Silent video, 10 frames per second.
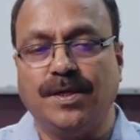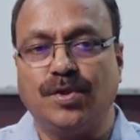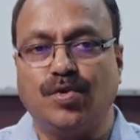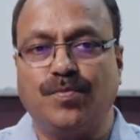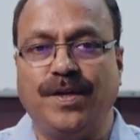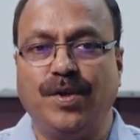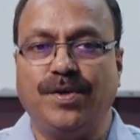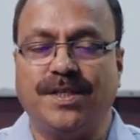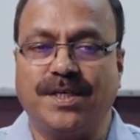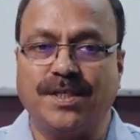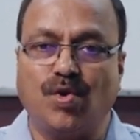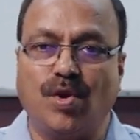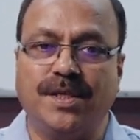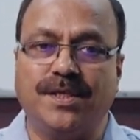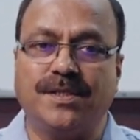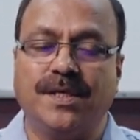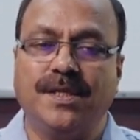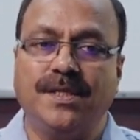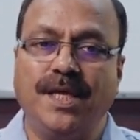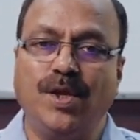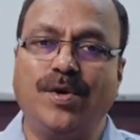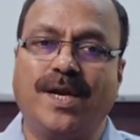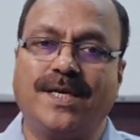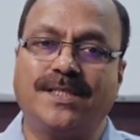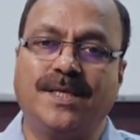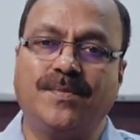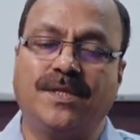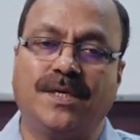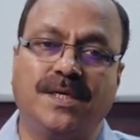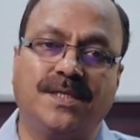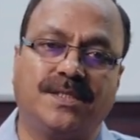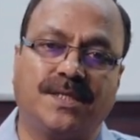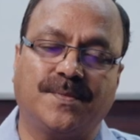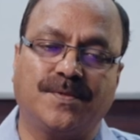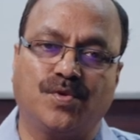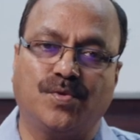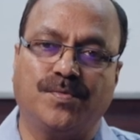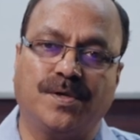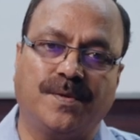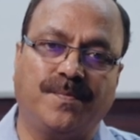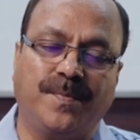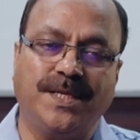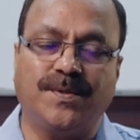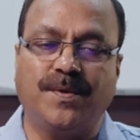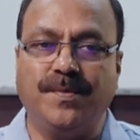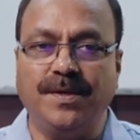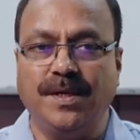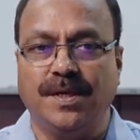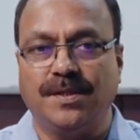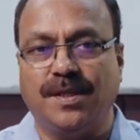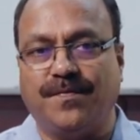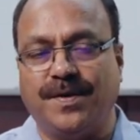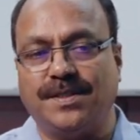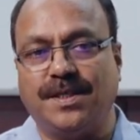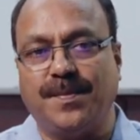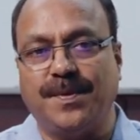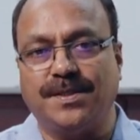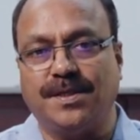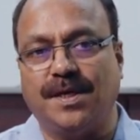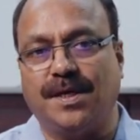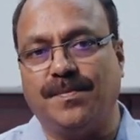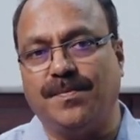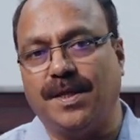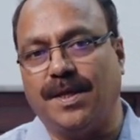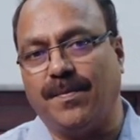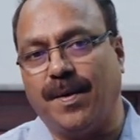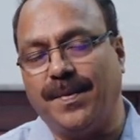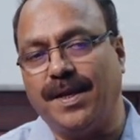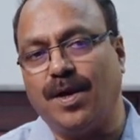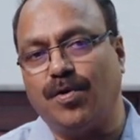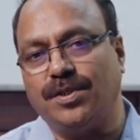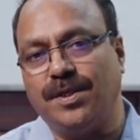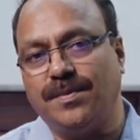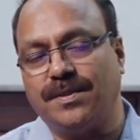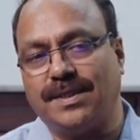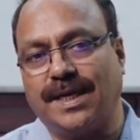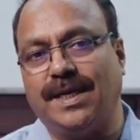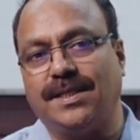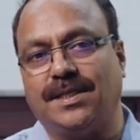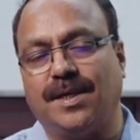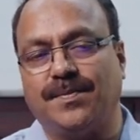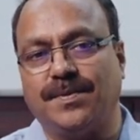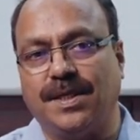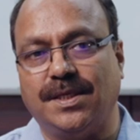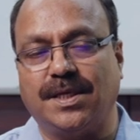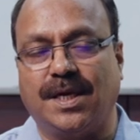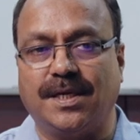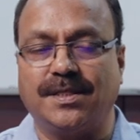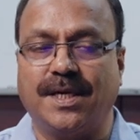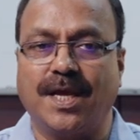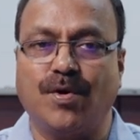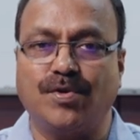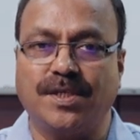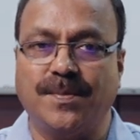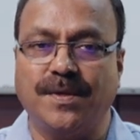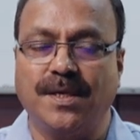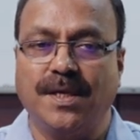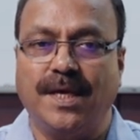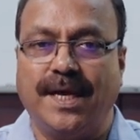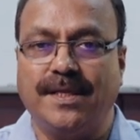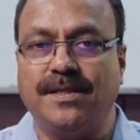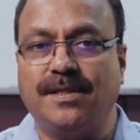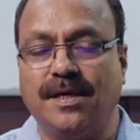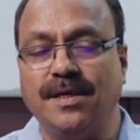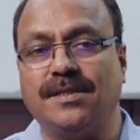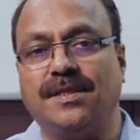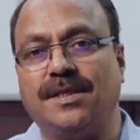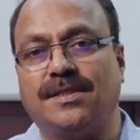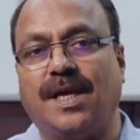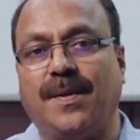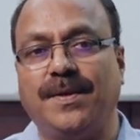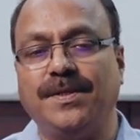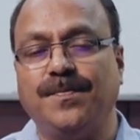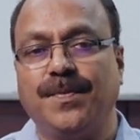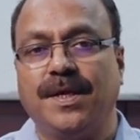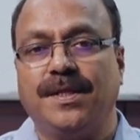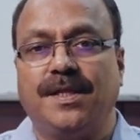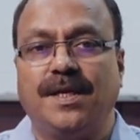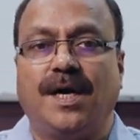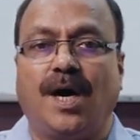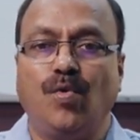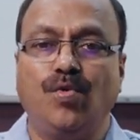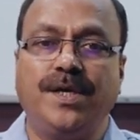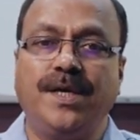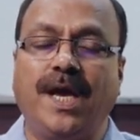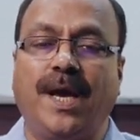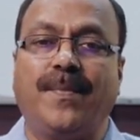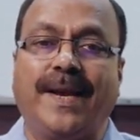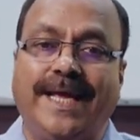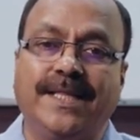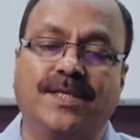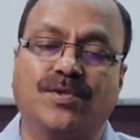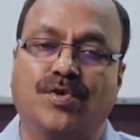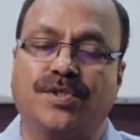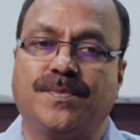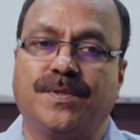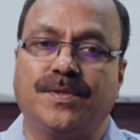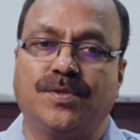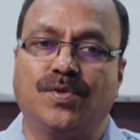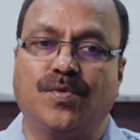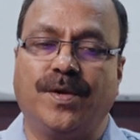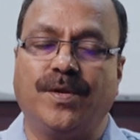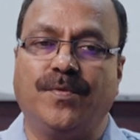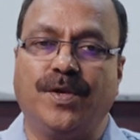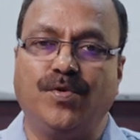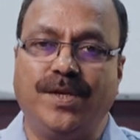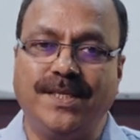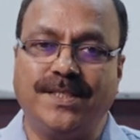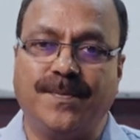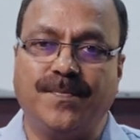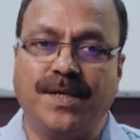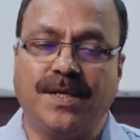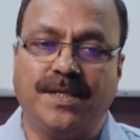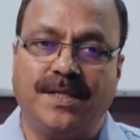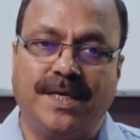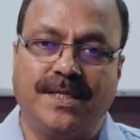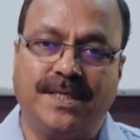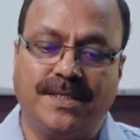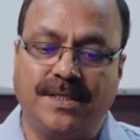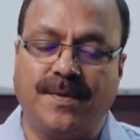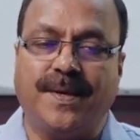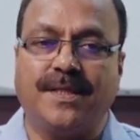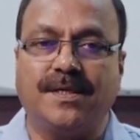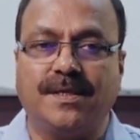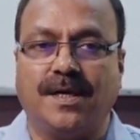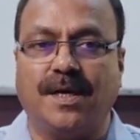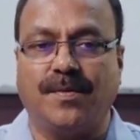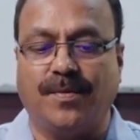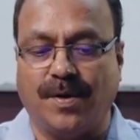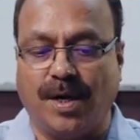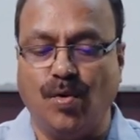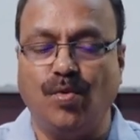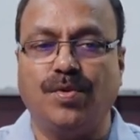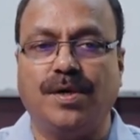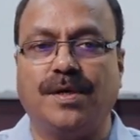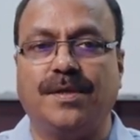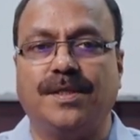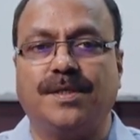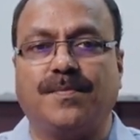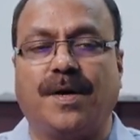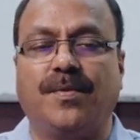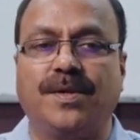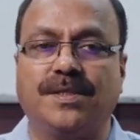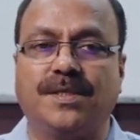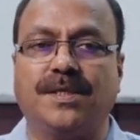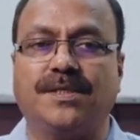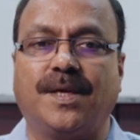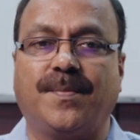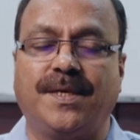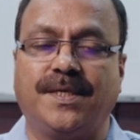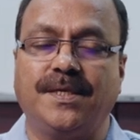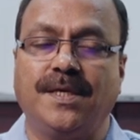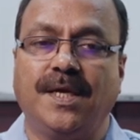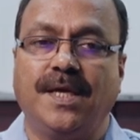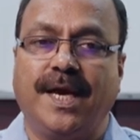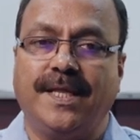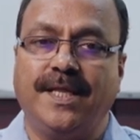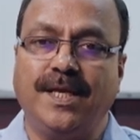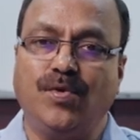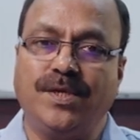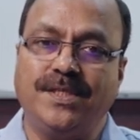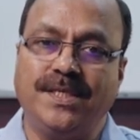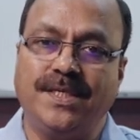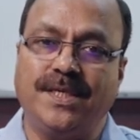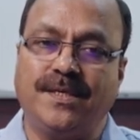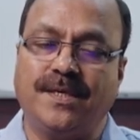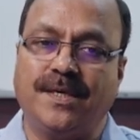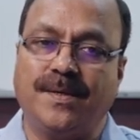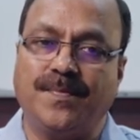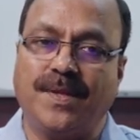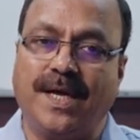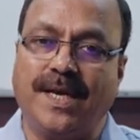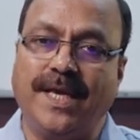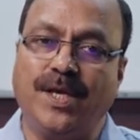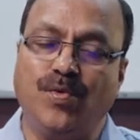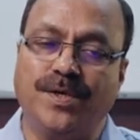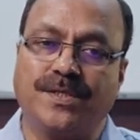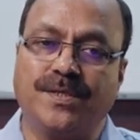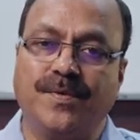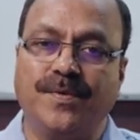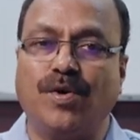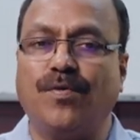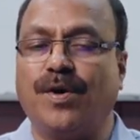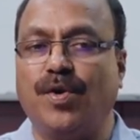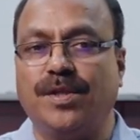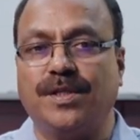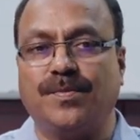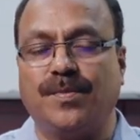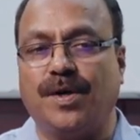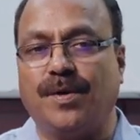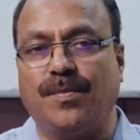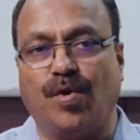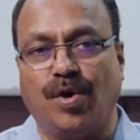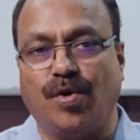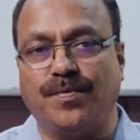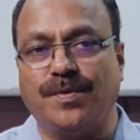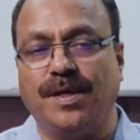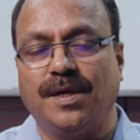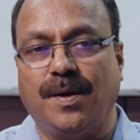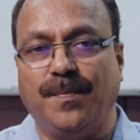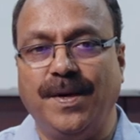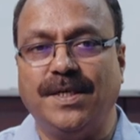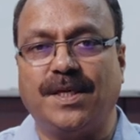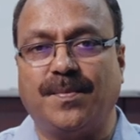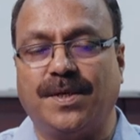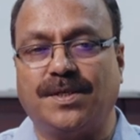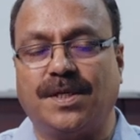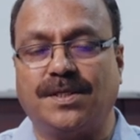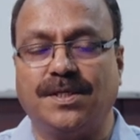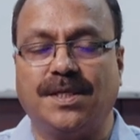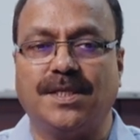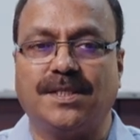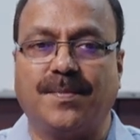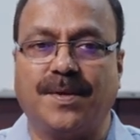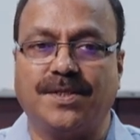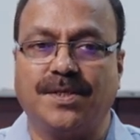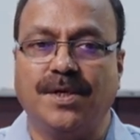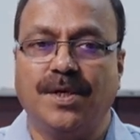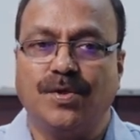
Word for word: So when you discuss all this, then you can ask them third step. So uh, please remember, the first step is uh, remembering a concept, second step is understanding a concept, and then third step is that how they apply this concept. So when you, when you teach them that this is the method, uh, how, how uh, this power is uh, separated, and then you can see that uh, unlike U S, we are not following this uh, model of complete separation or surgical separation.